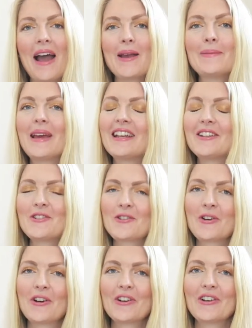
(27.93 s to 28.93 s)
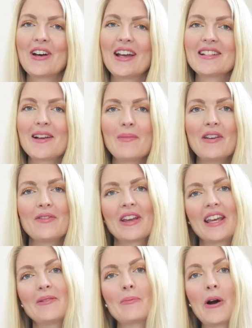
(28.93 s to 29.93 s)
I'm a Dutch girl and I'm
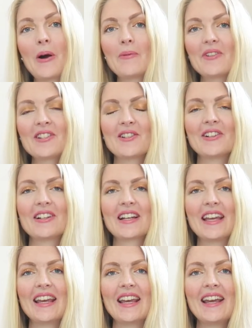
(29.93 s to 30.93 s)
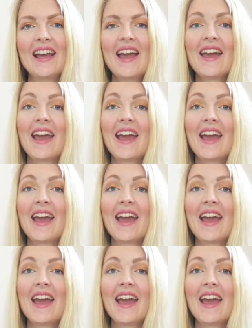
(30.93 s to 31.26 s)
living in Marmaris, Turkey,